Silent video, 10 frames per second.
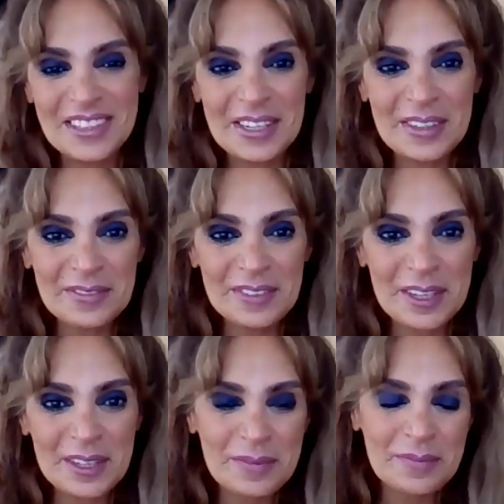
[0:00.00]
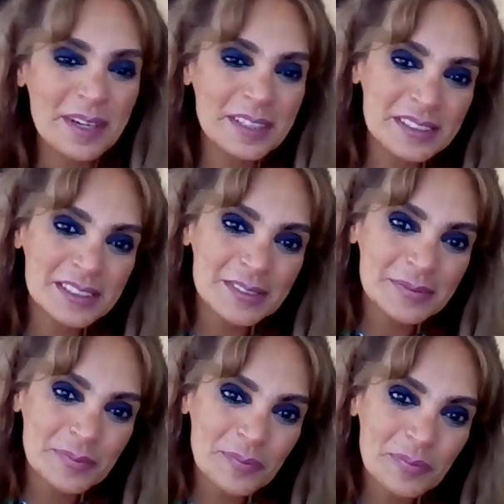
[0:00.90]
very, very much.
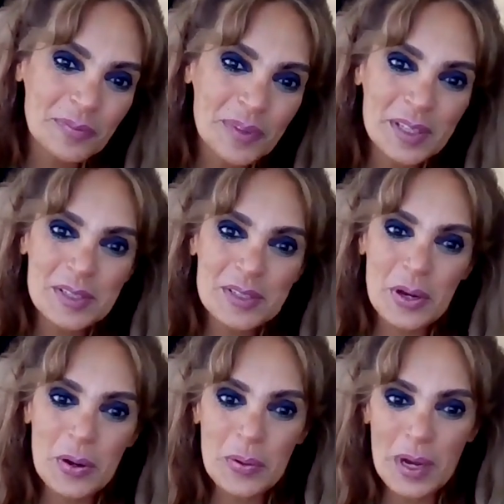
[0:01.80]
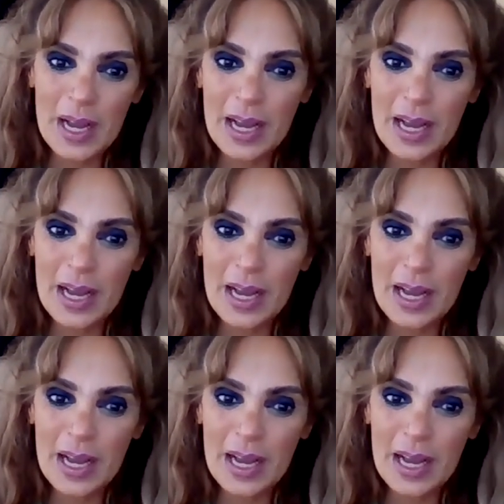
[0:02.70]
So,